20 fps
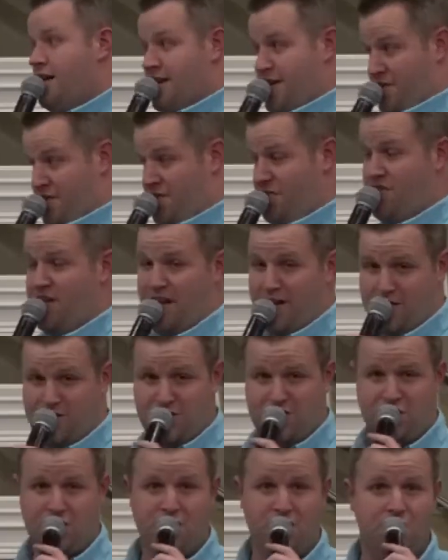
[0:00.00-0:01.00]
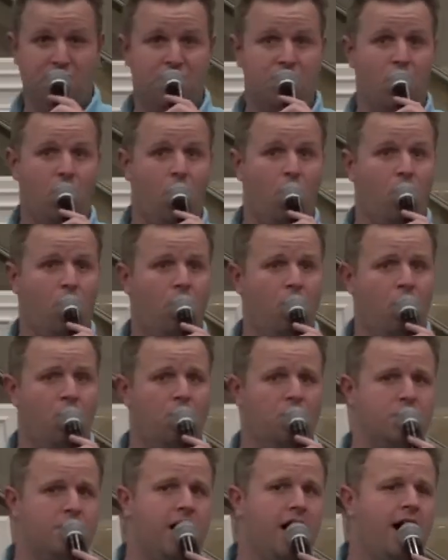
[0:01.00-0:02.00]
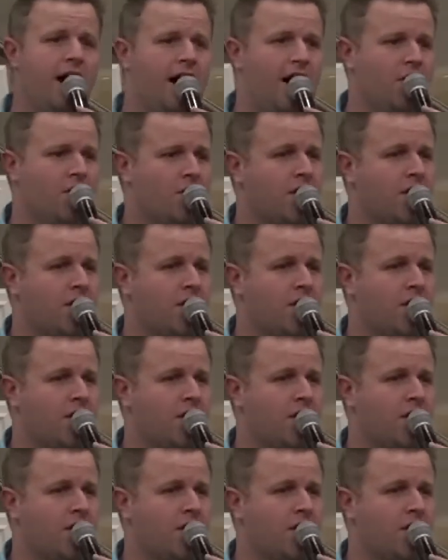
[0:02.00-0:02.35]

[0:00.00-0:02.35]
Give thanks to the Lord, our